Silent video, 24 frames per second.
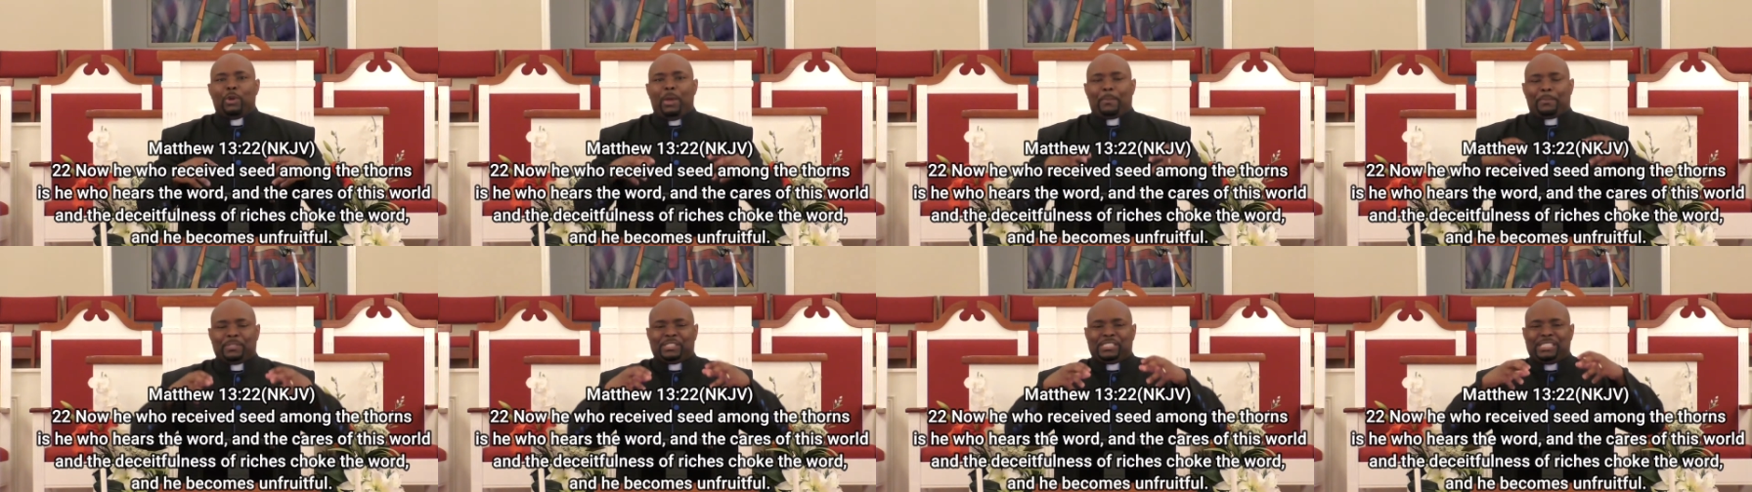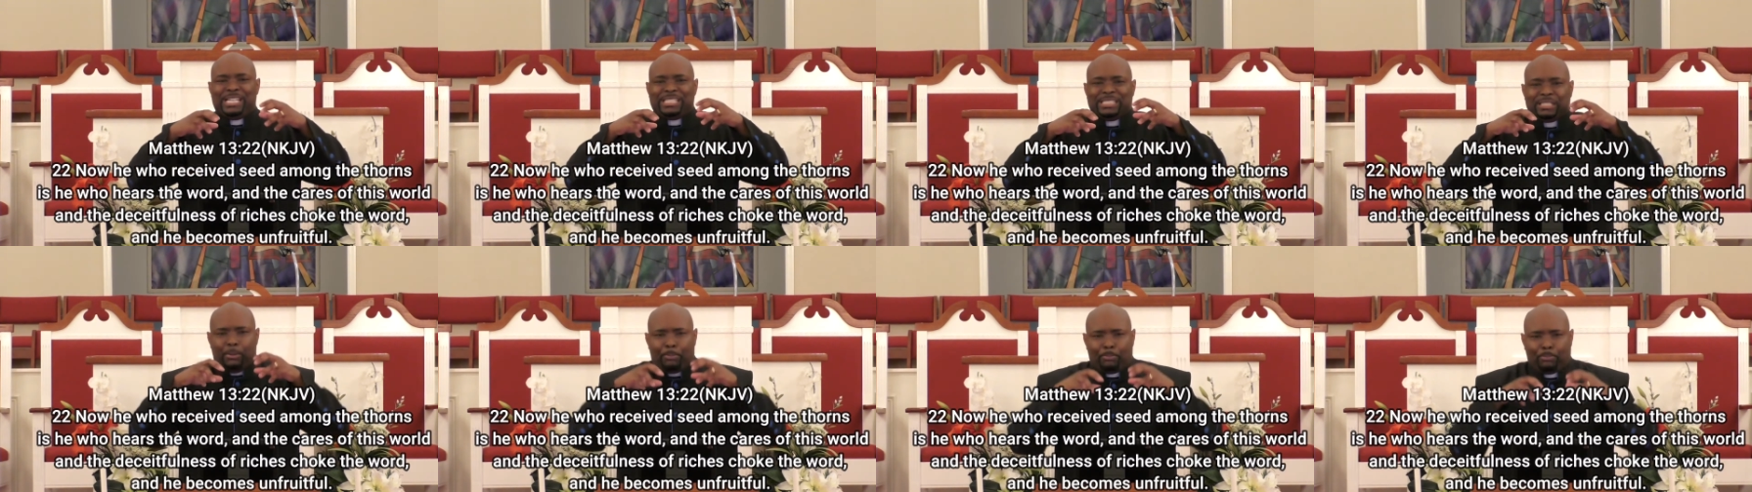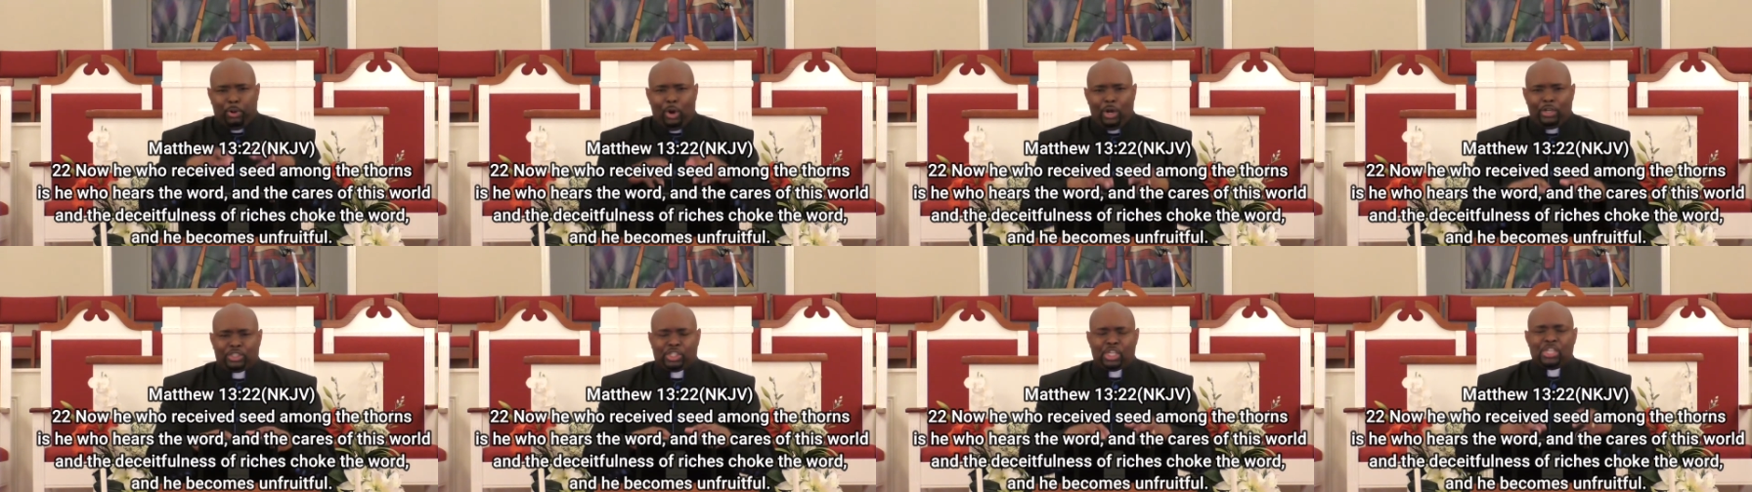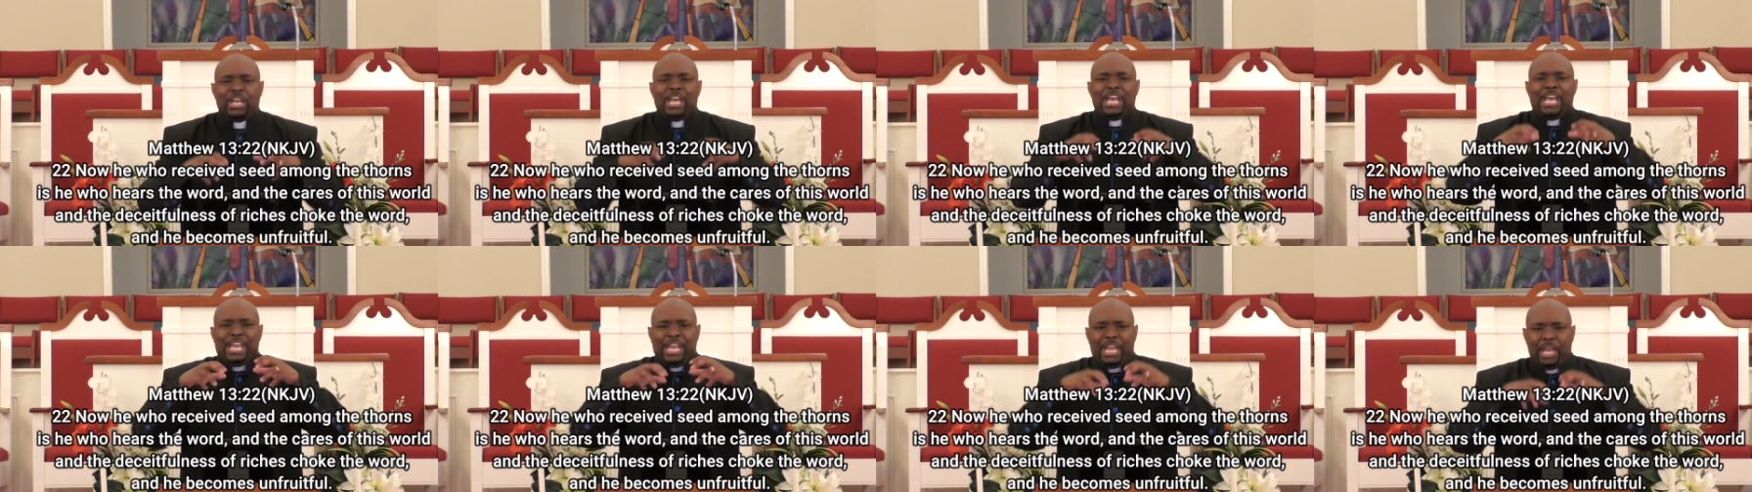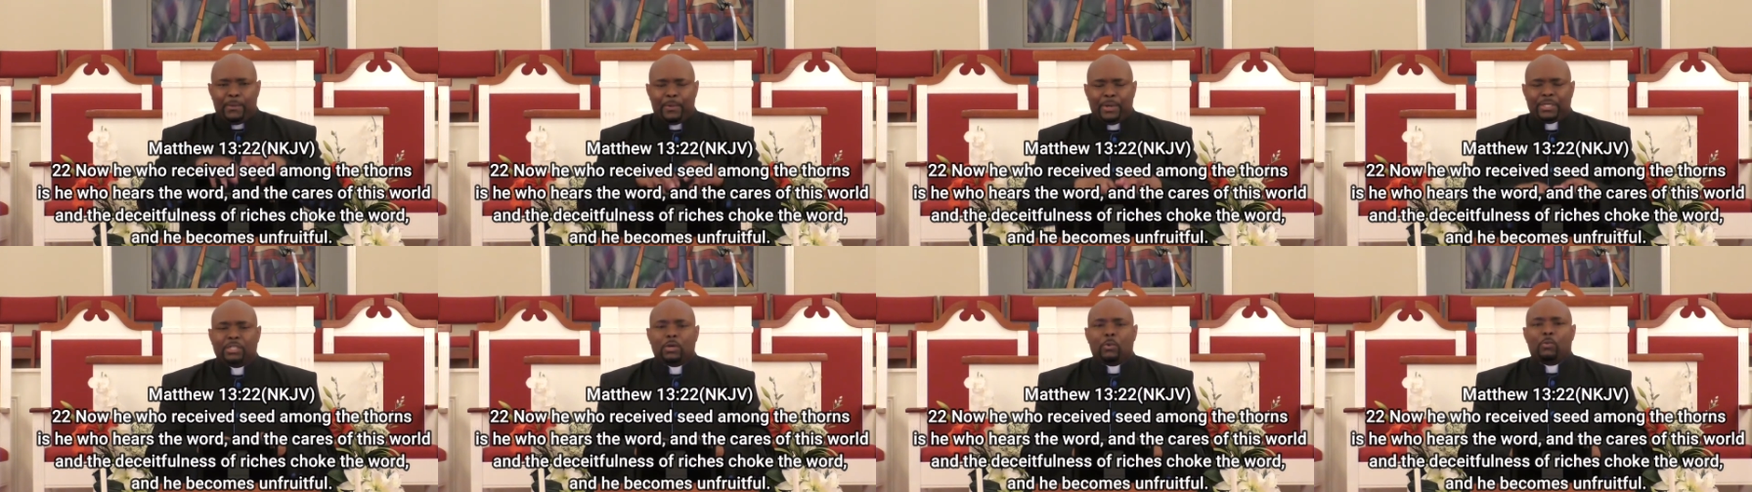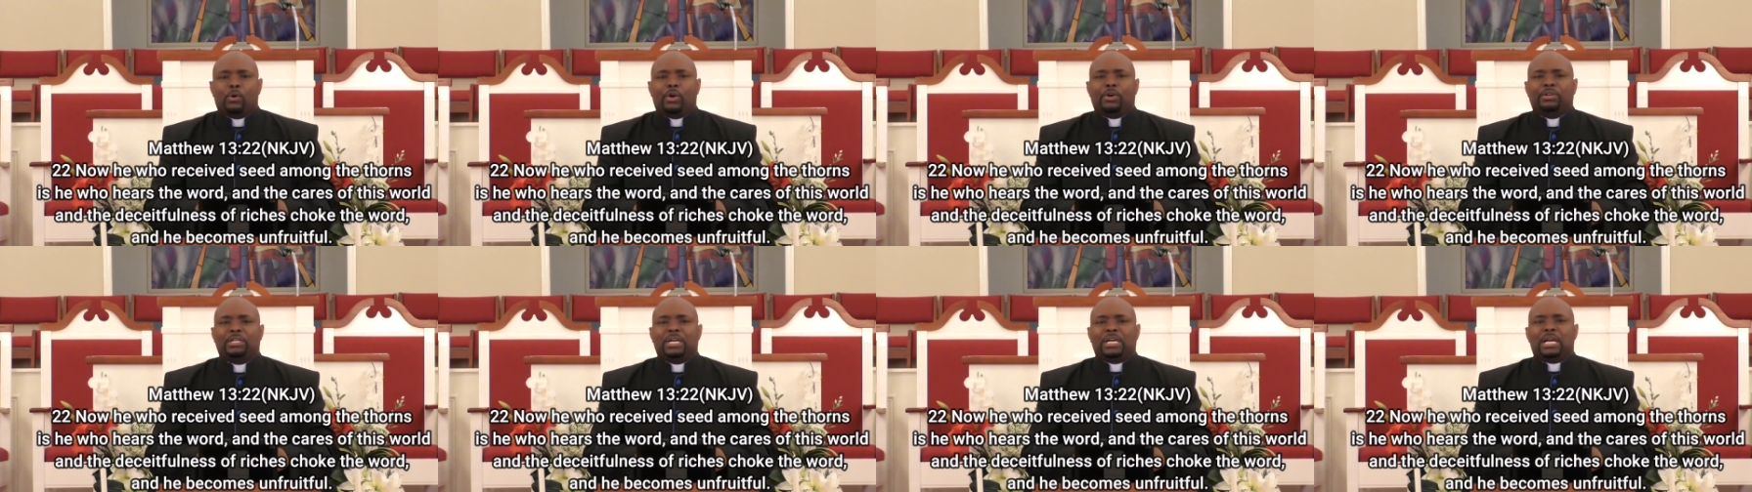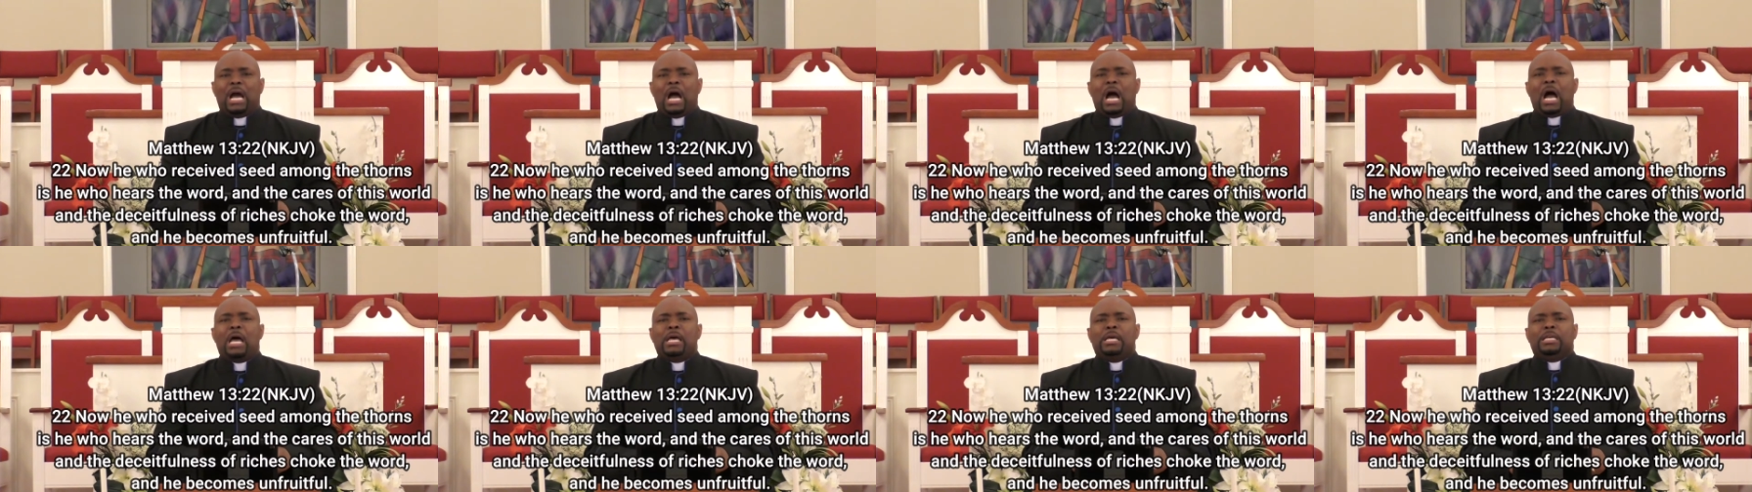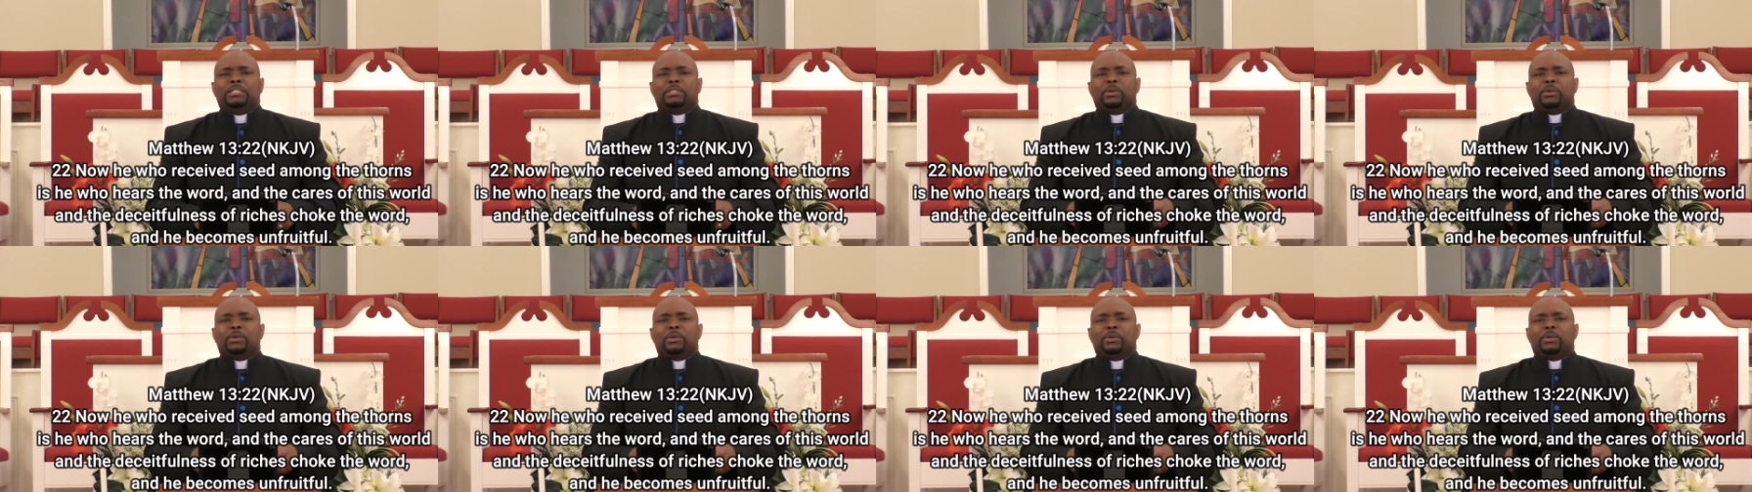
represent the person hearing the word of God,